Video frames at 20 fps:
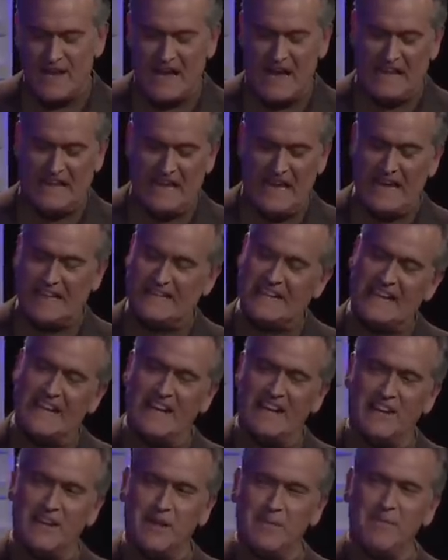I like to
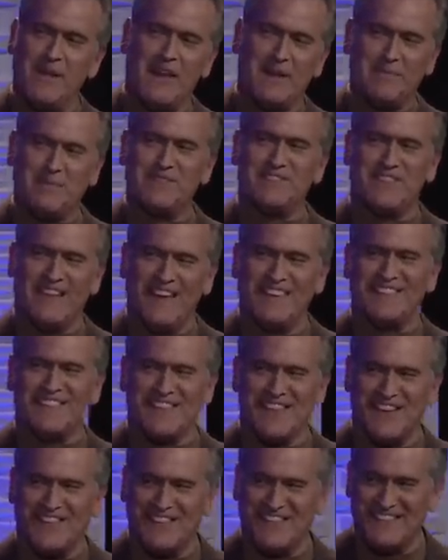hear you make mistakes,
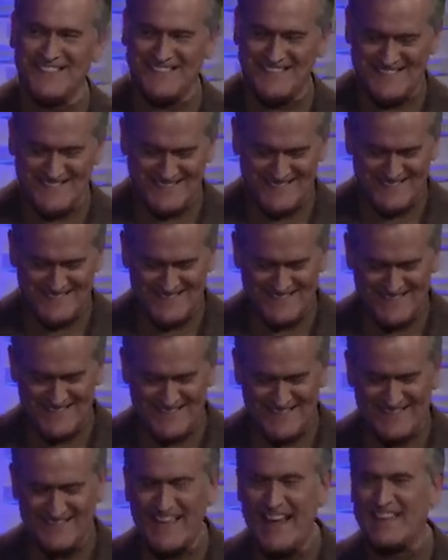though.
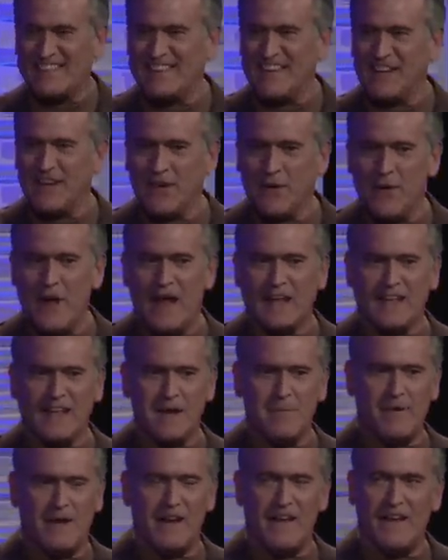That's incorrect.
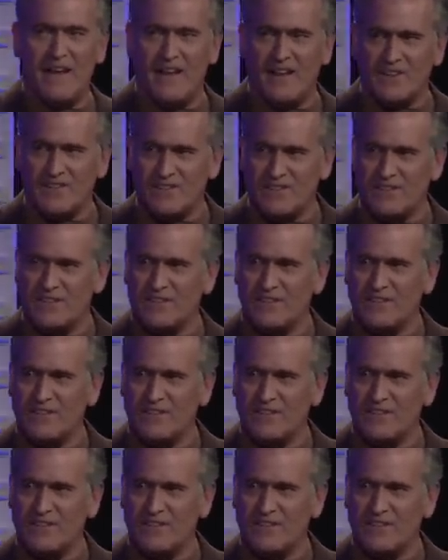Anybody else?